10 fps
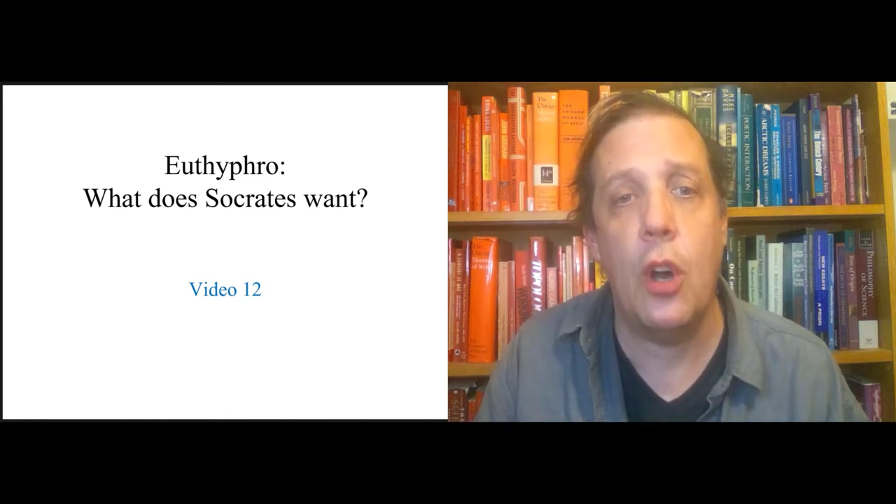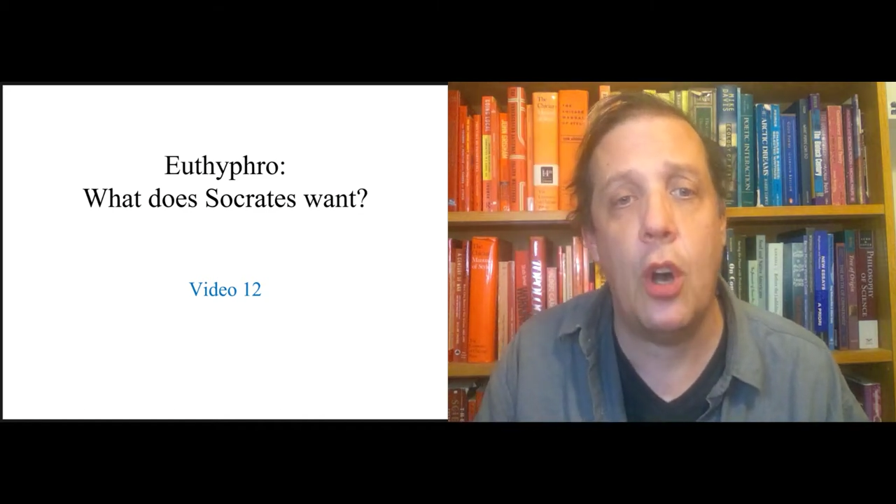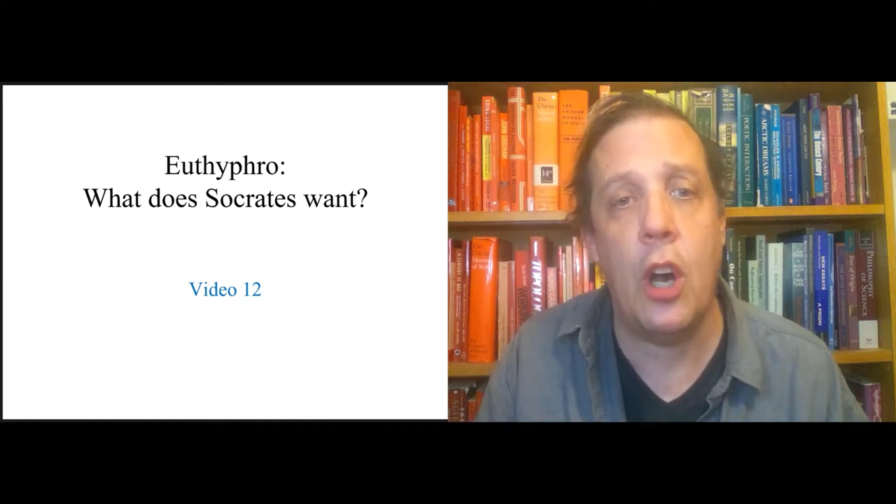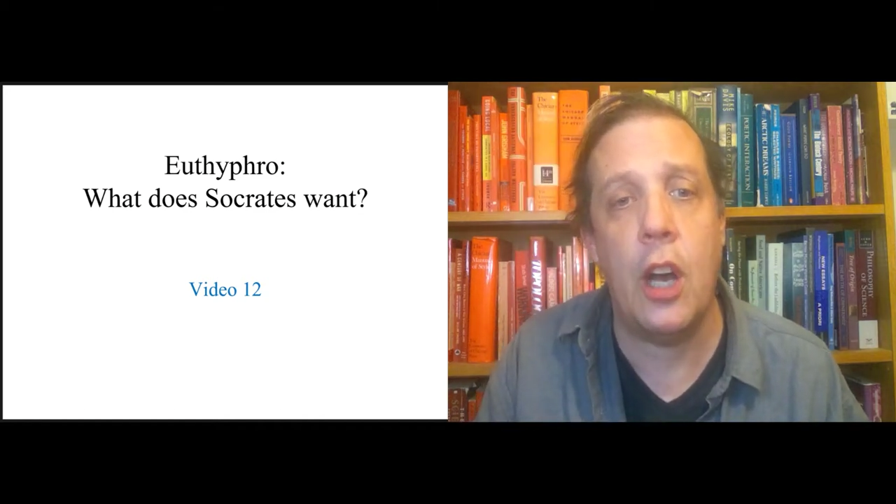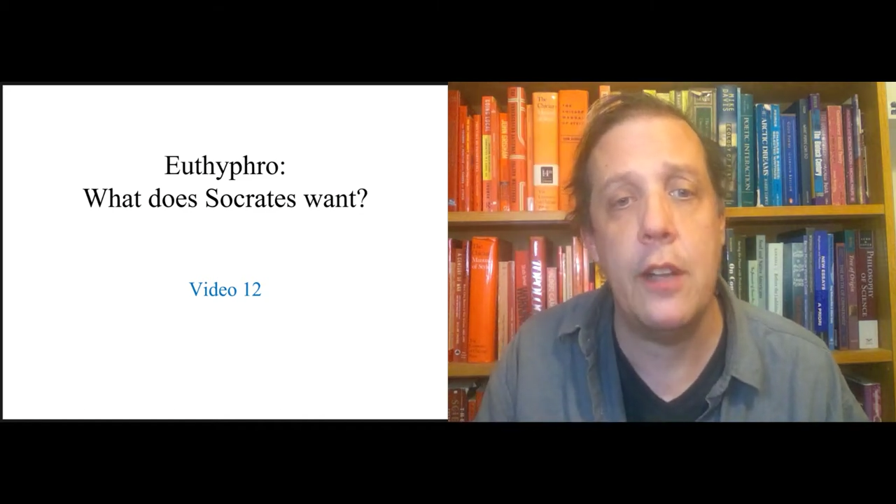
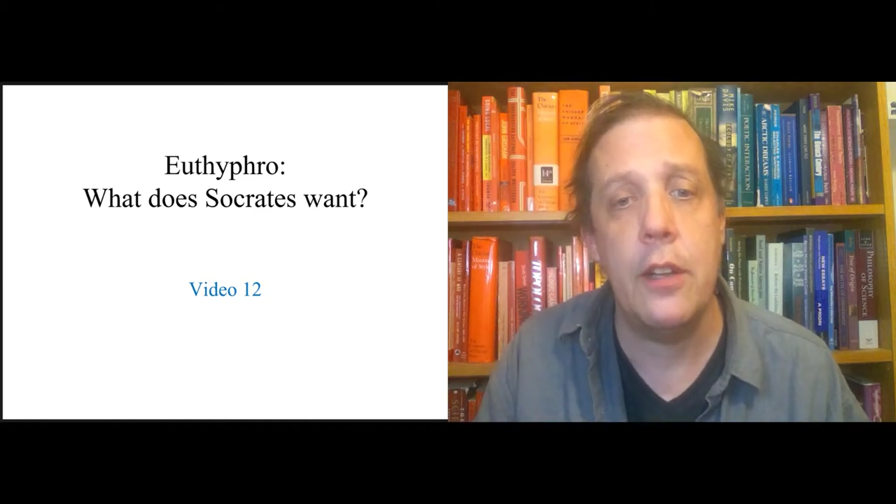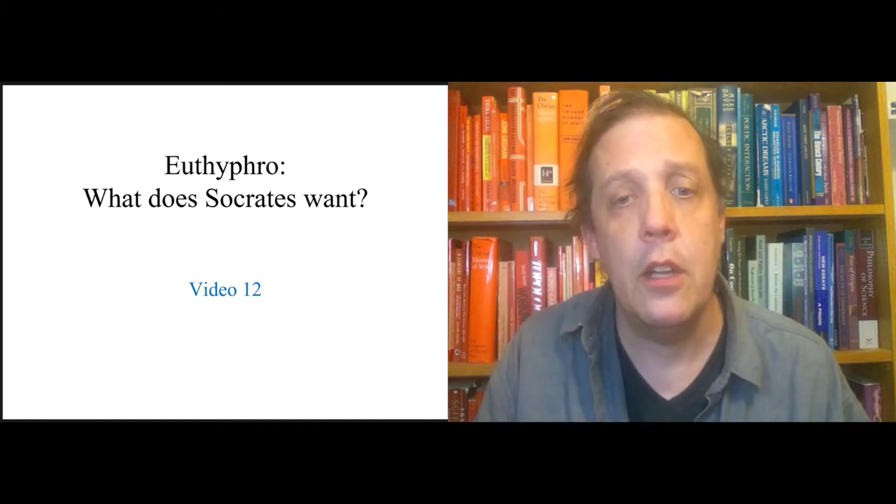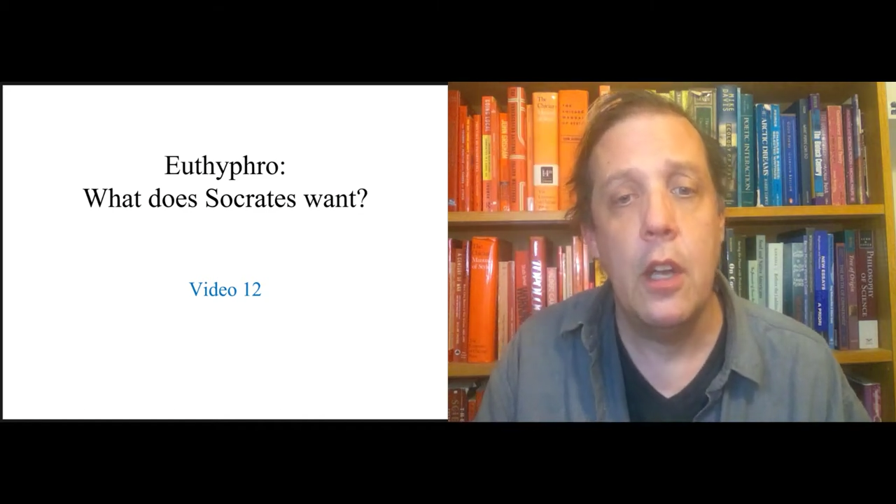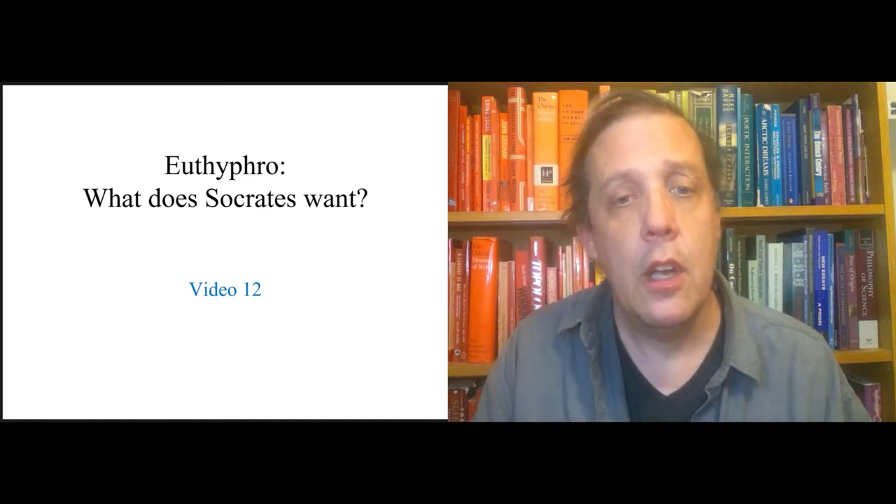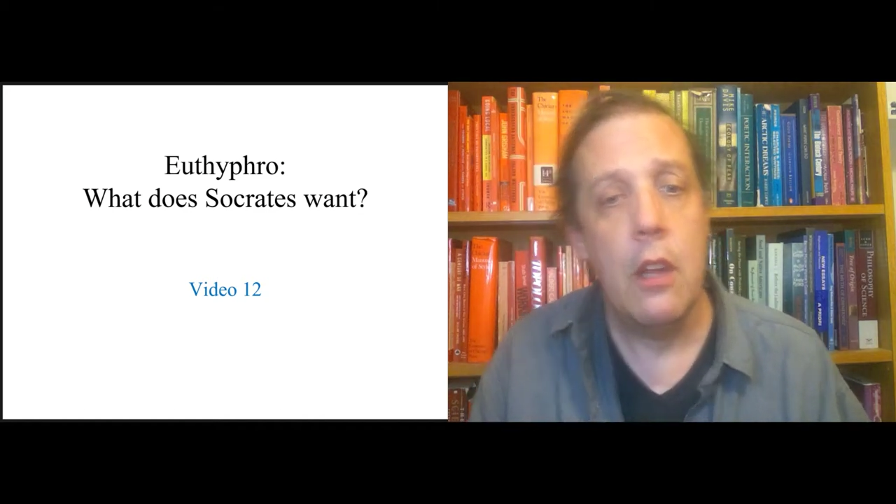on
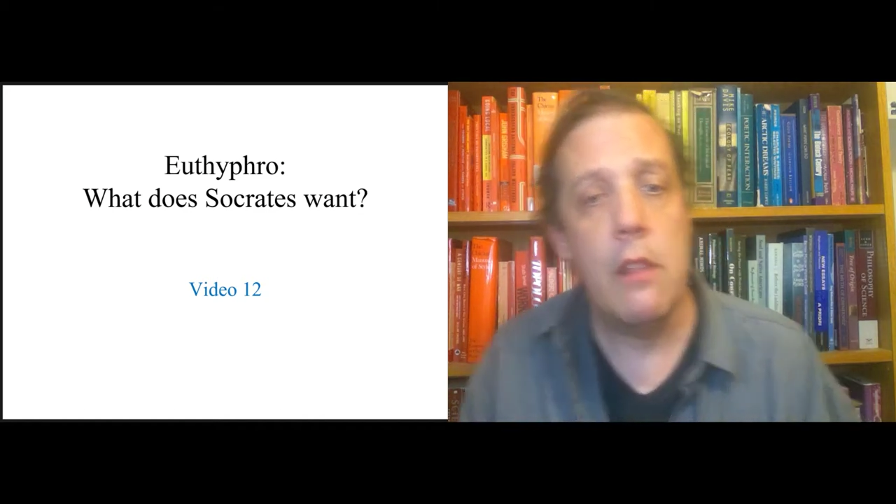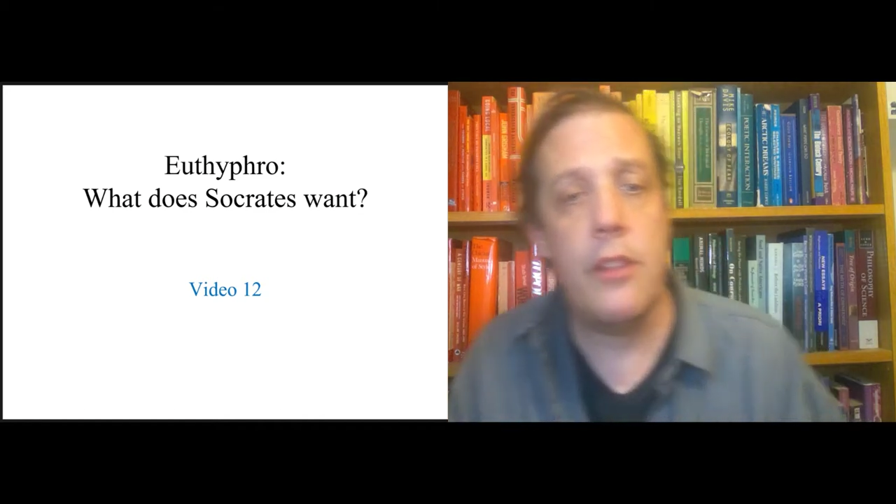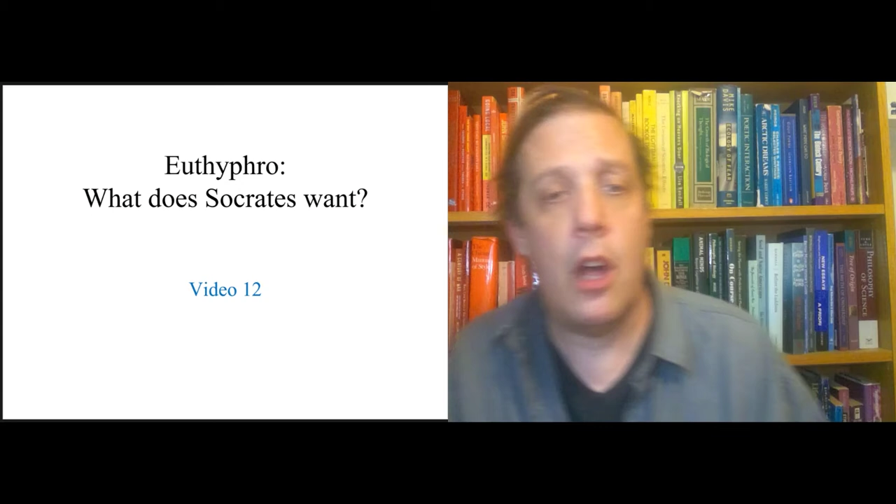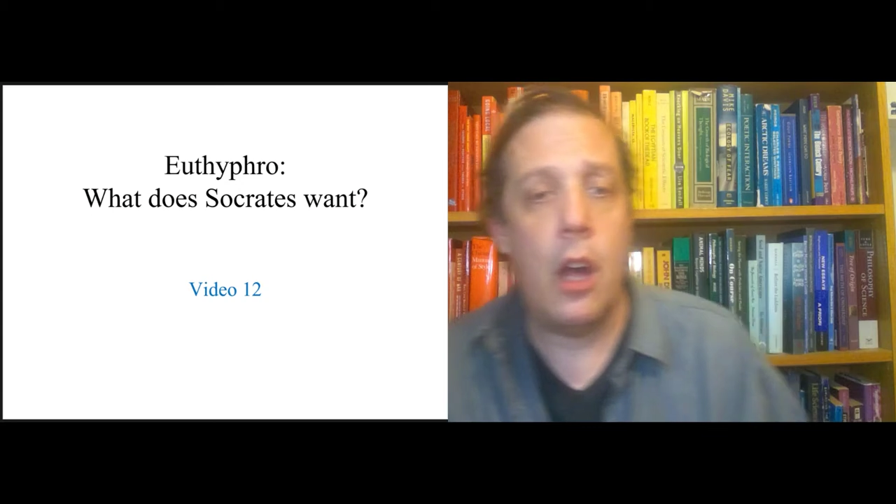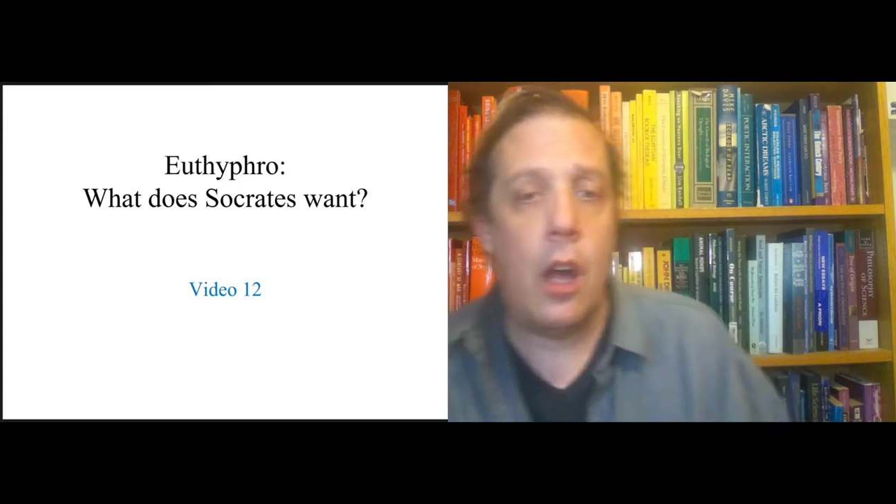
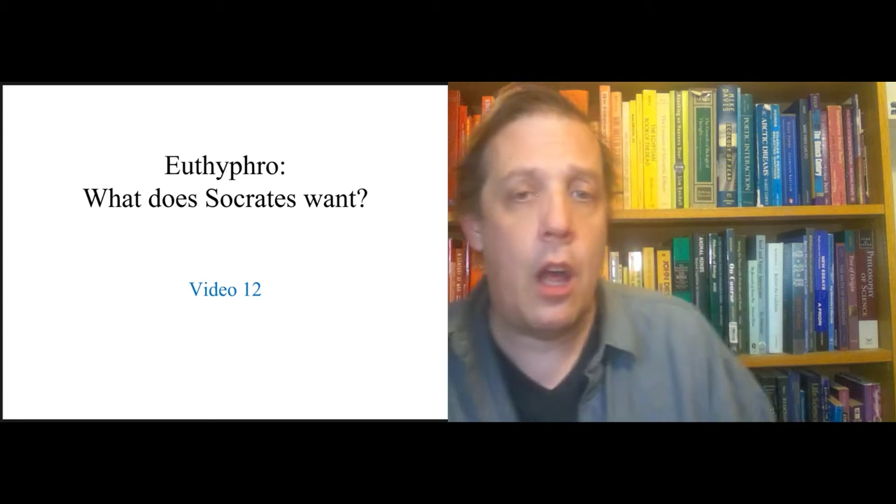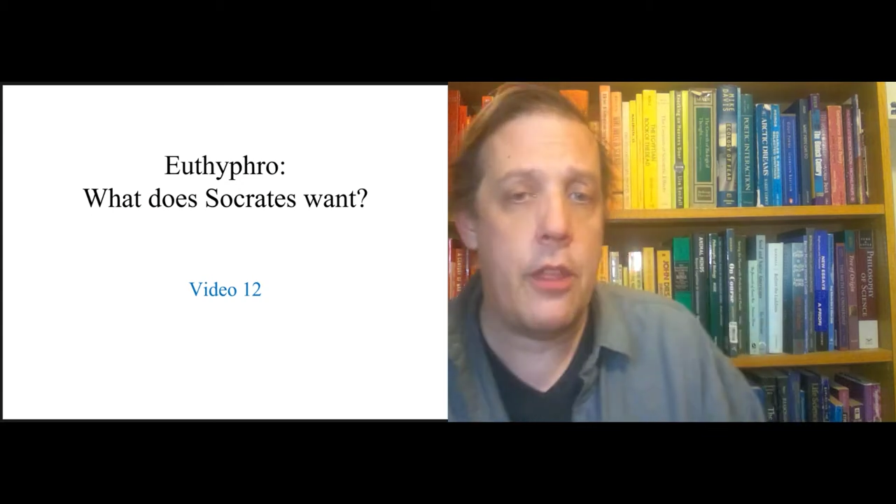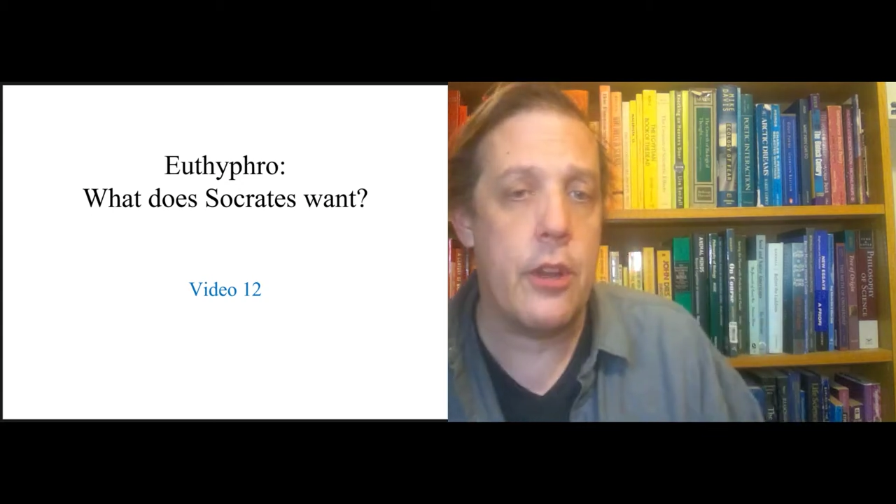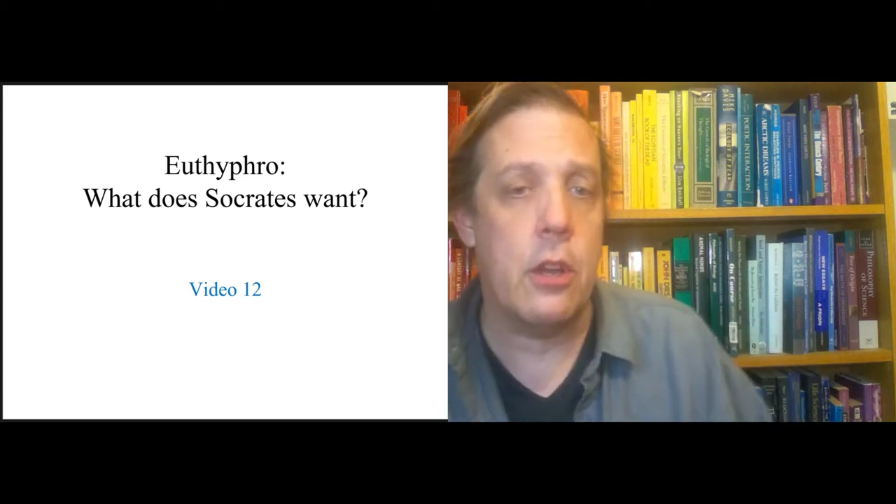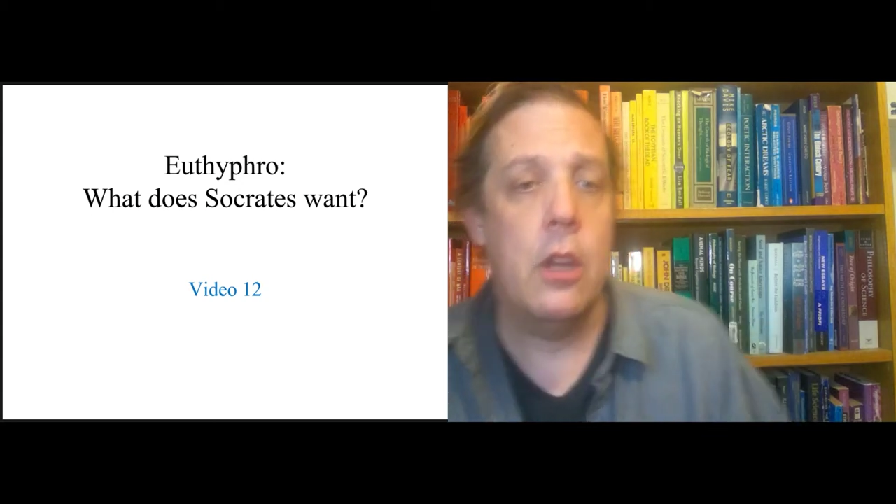the
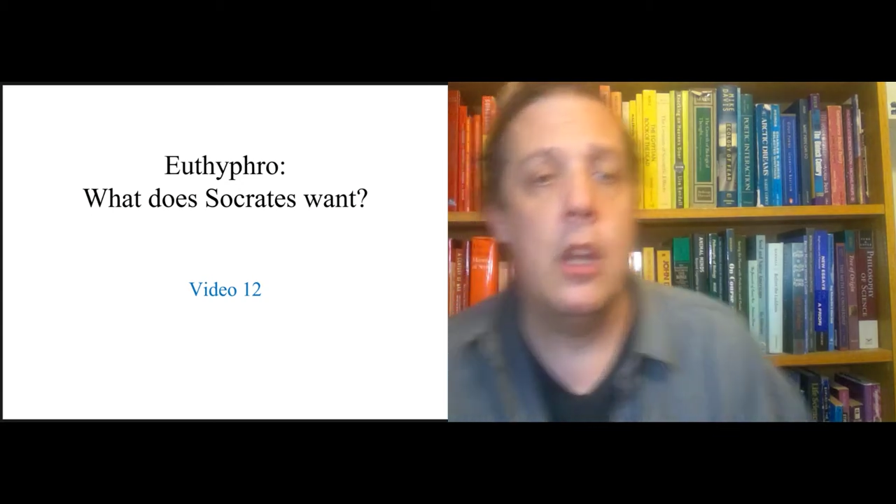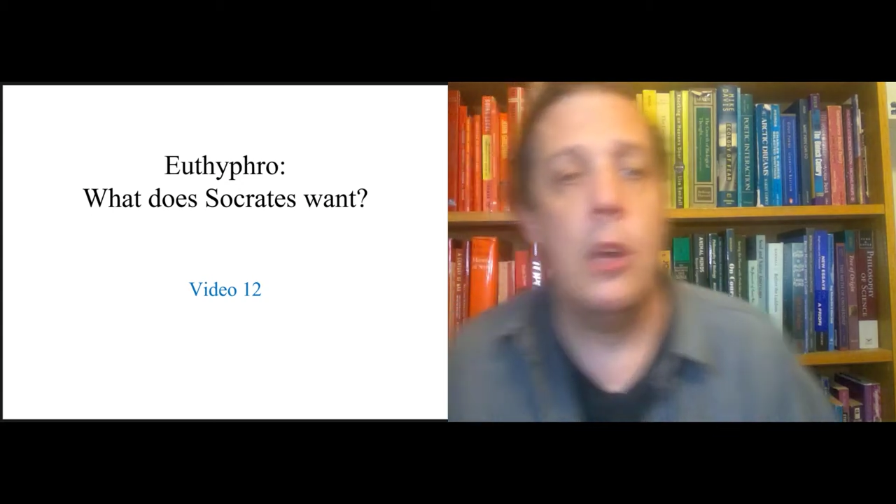other.